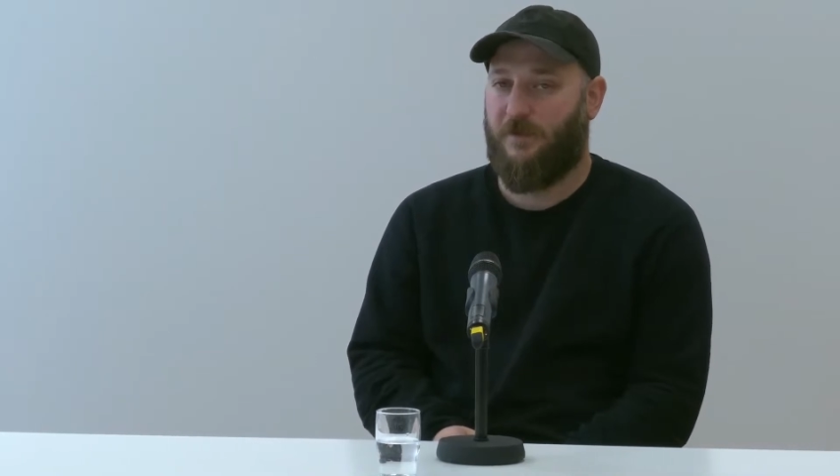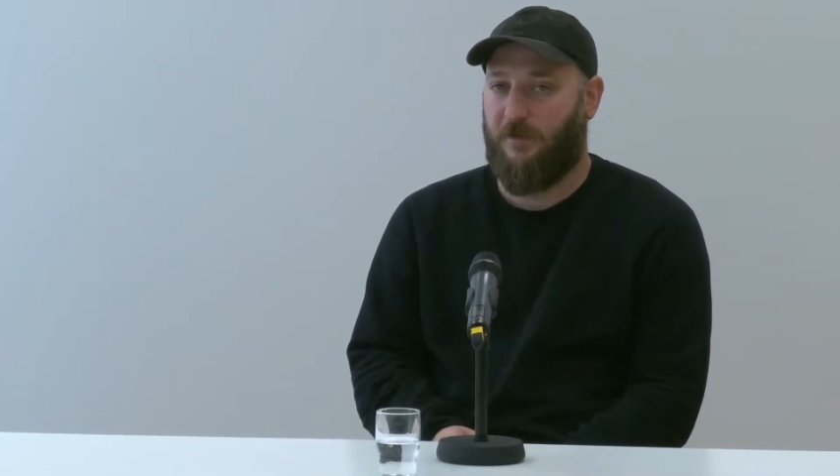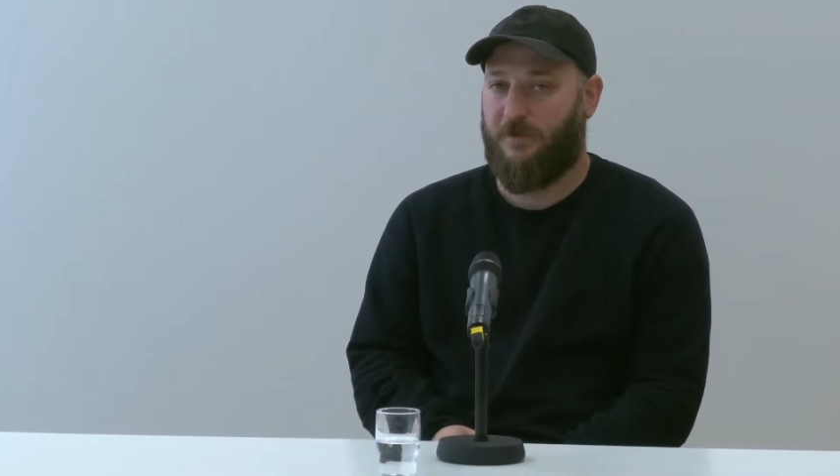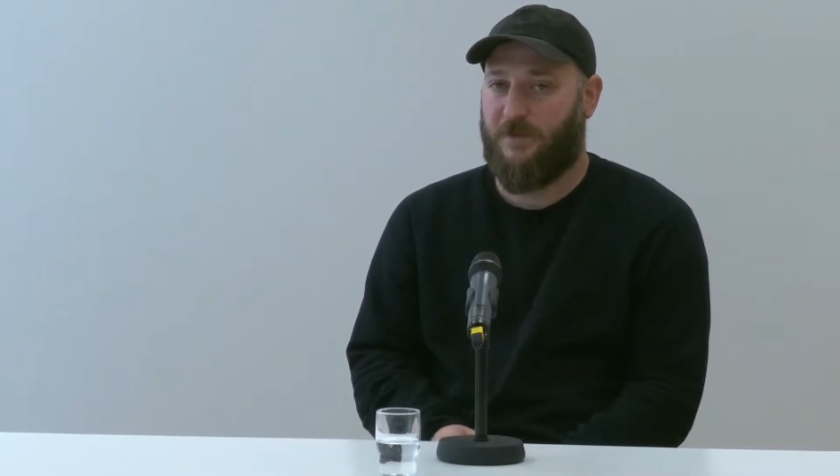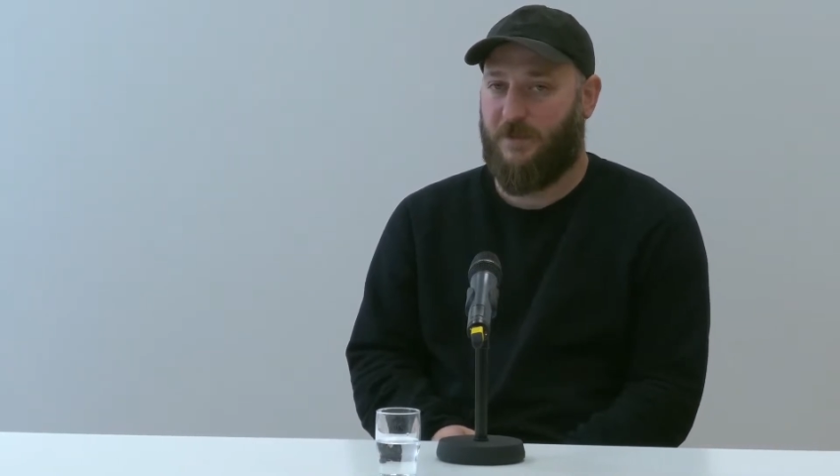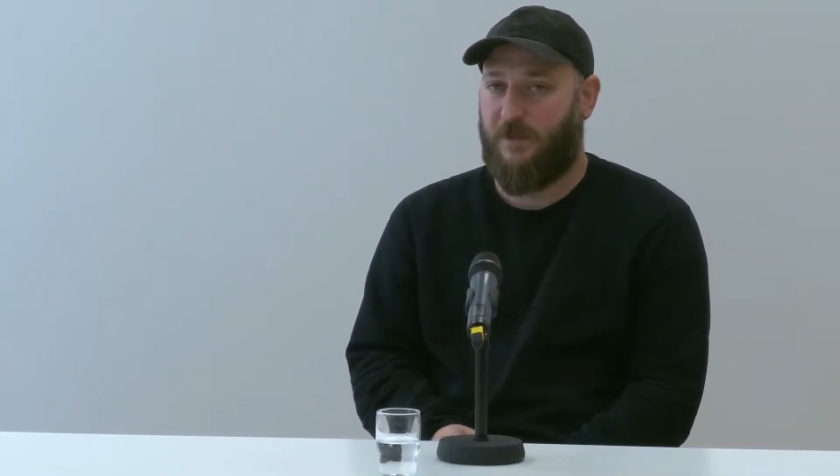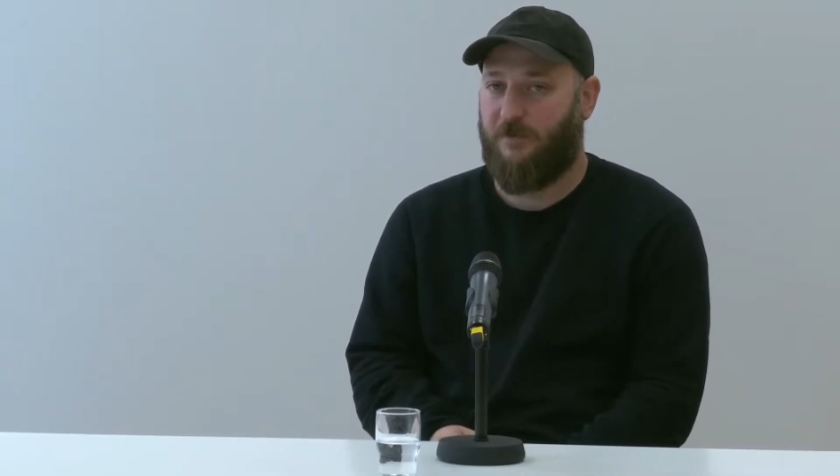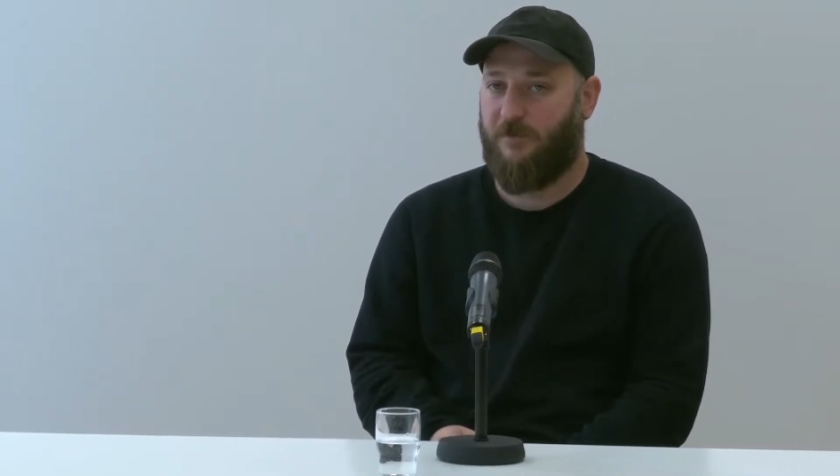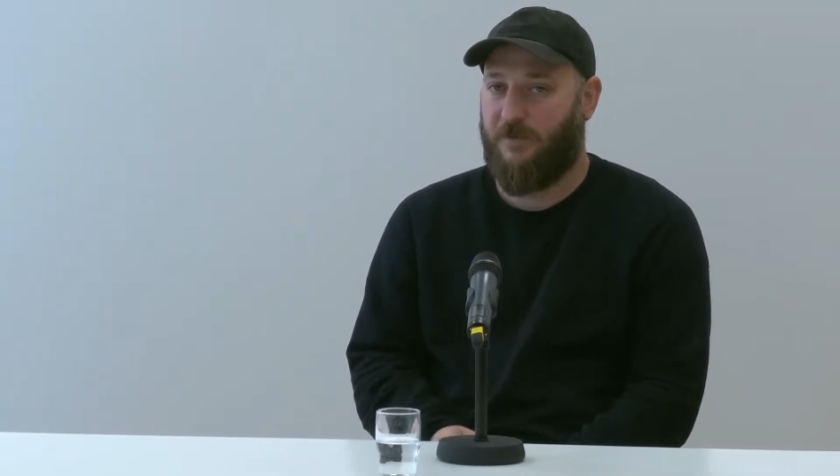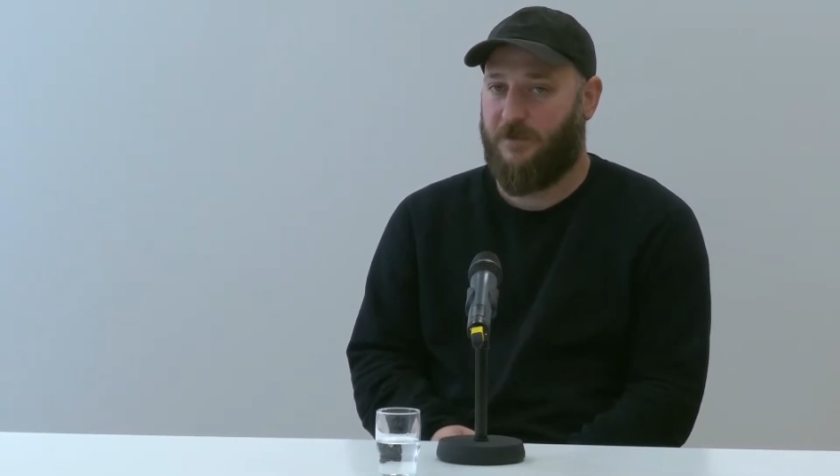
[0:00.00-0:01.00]
I would say,
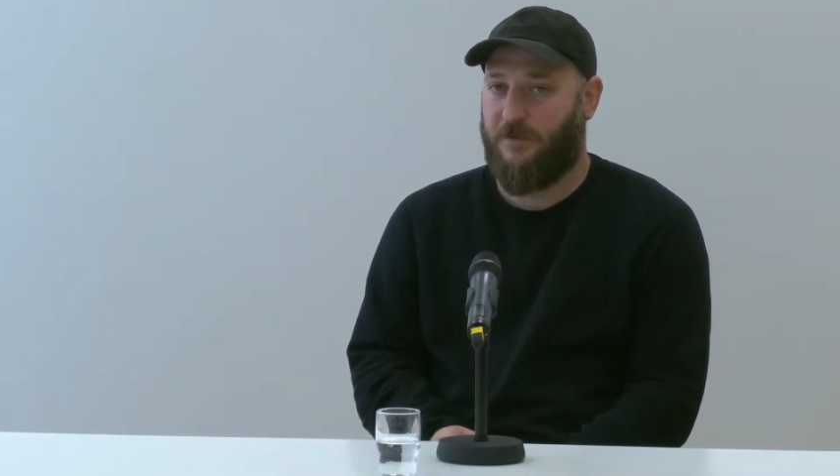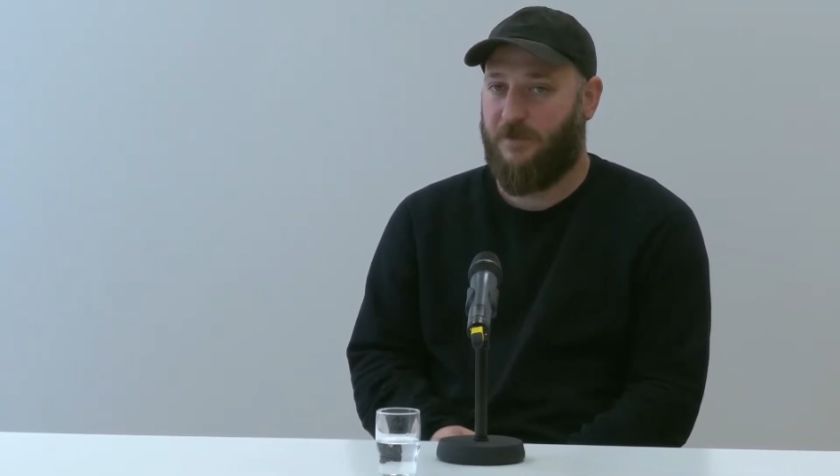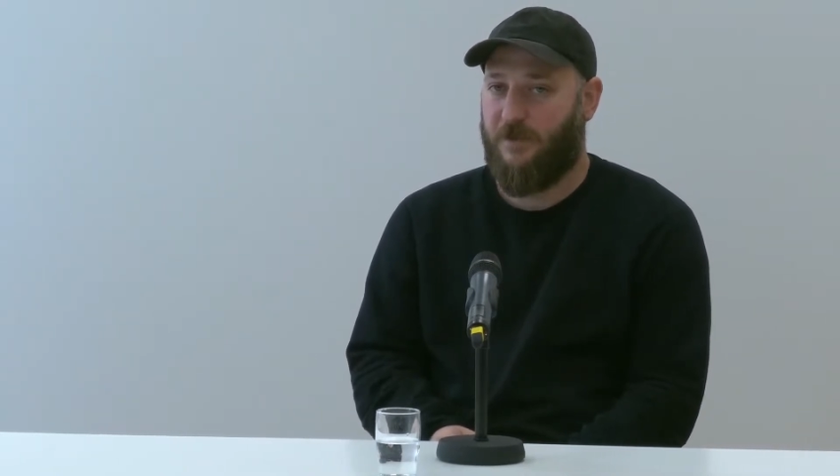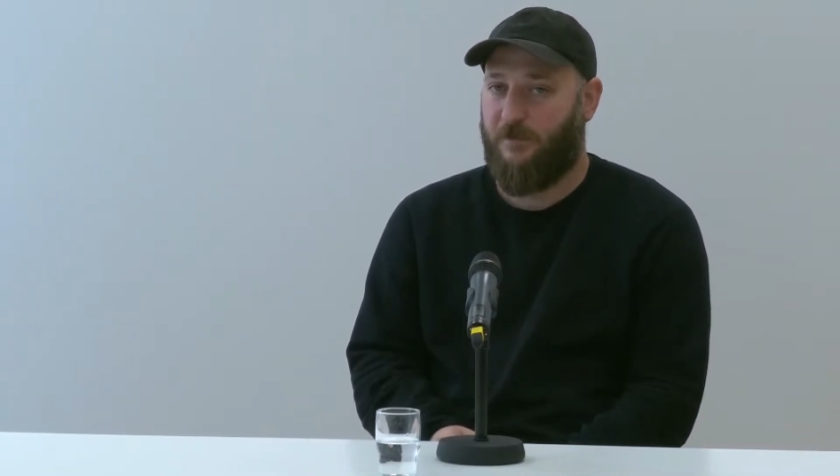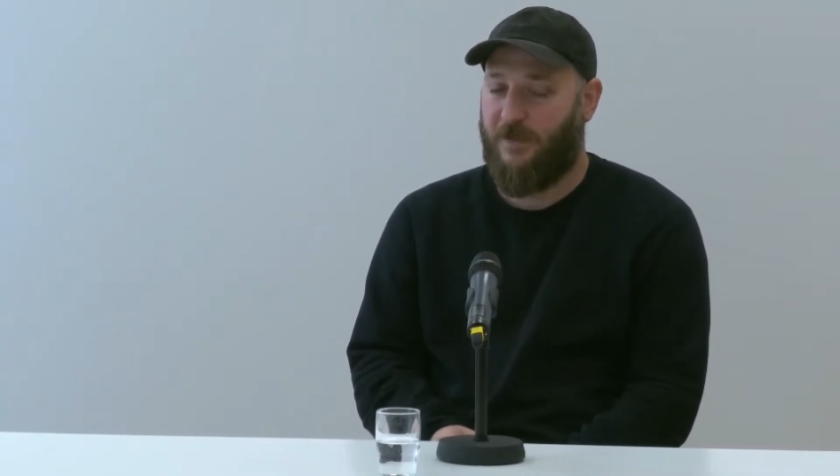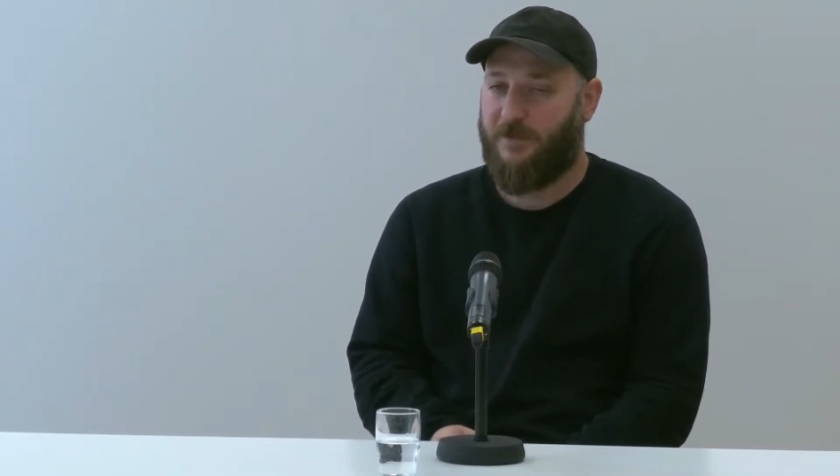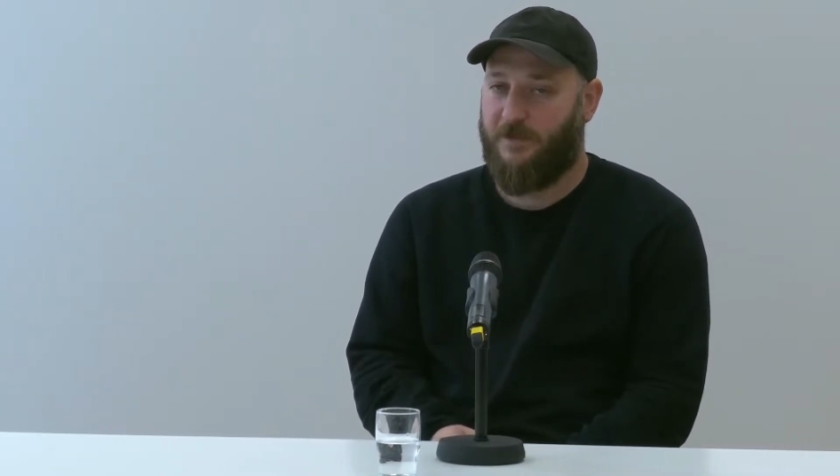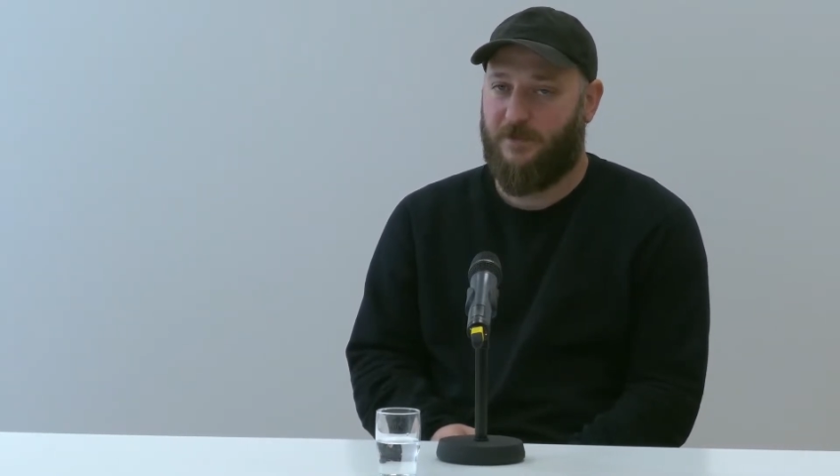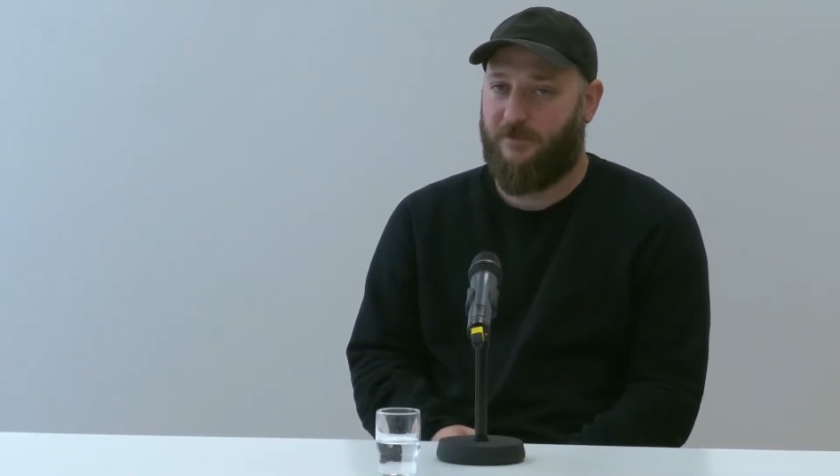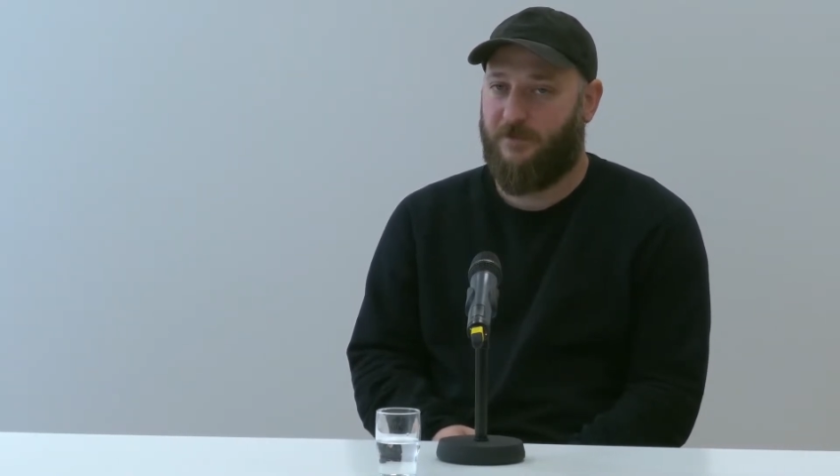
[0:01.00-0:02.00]
if it's placed
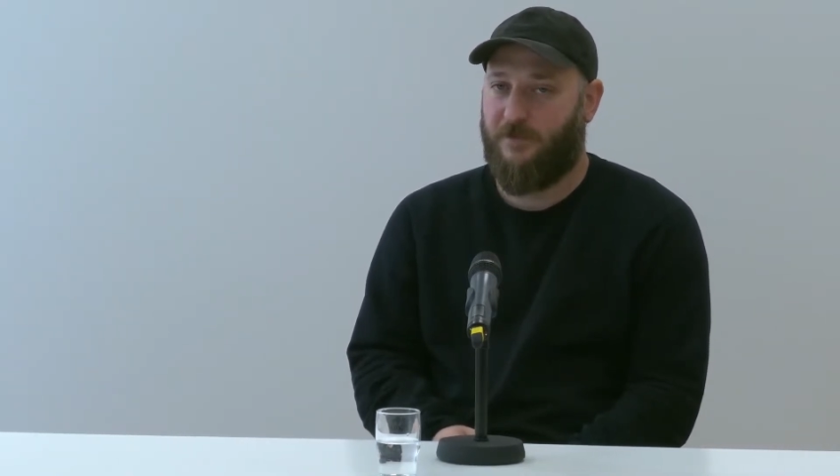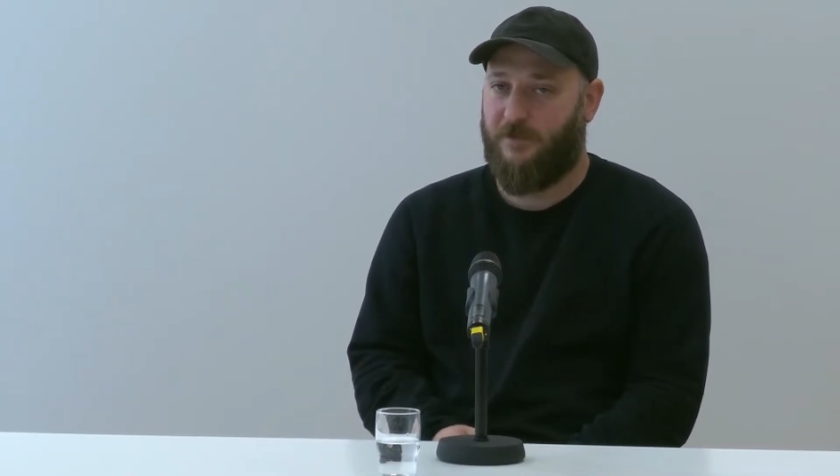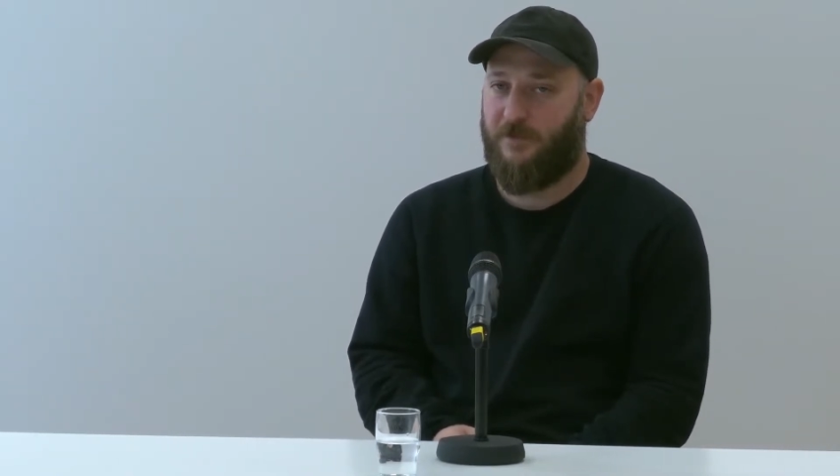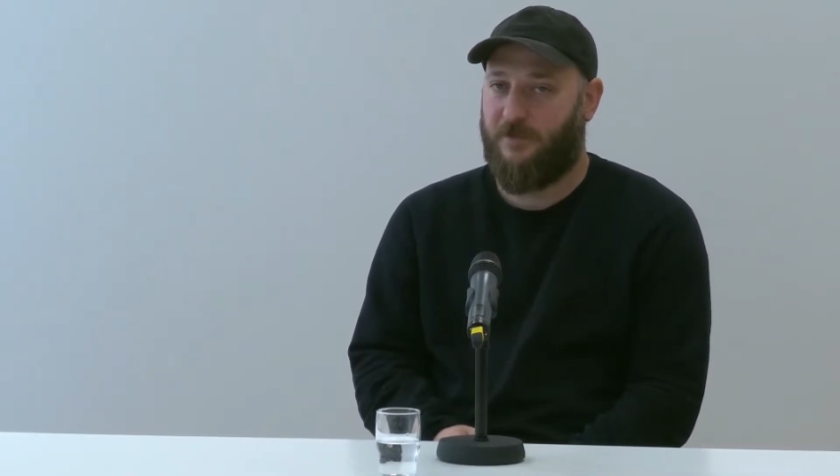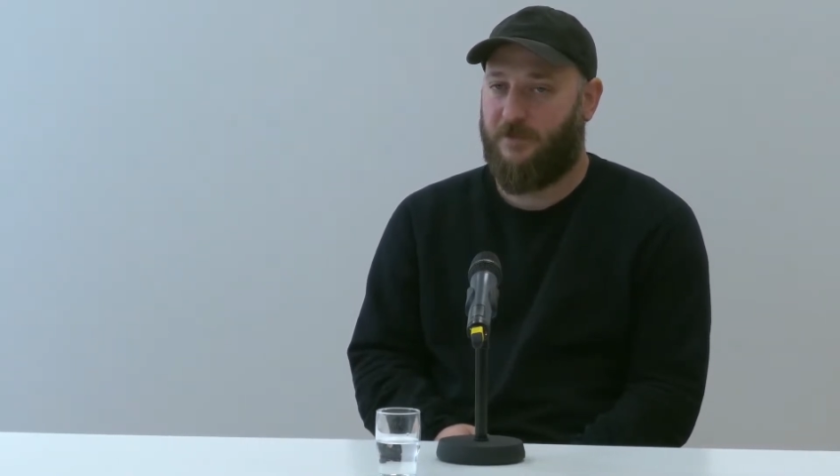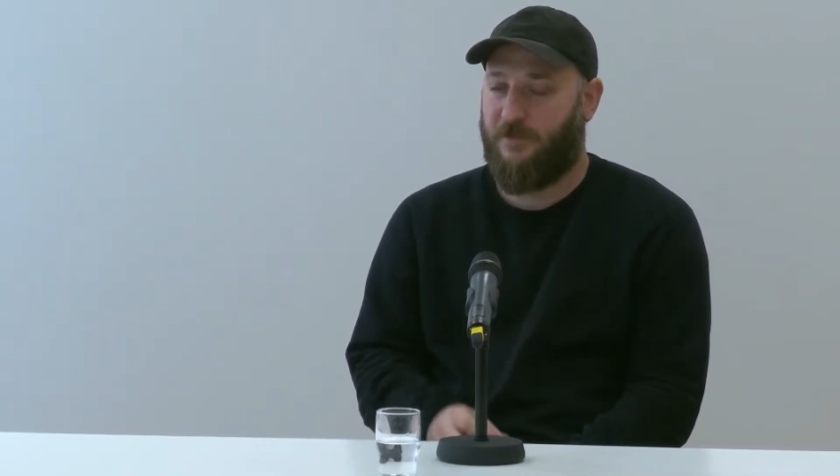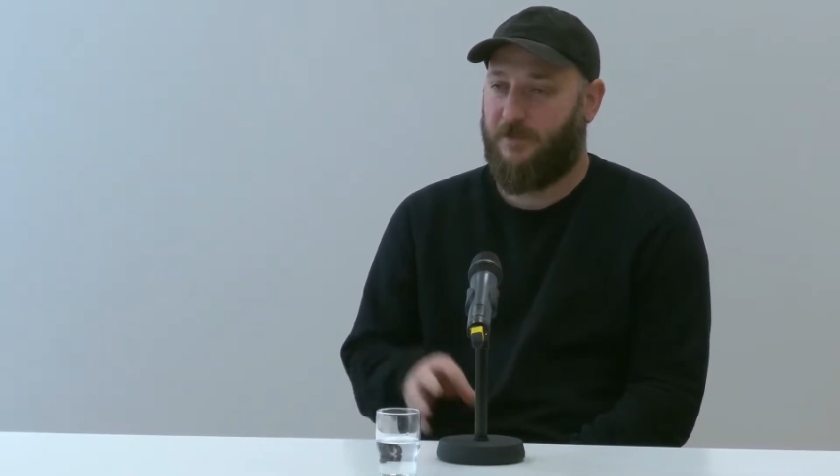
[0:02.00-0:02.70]
in different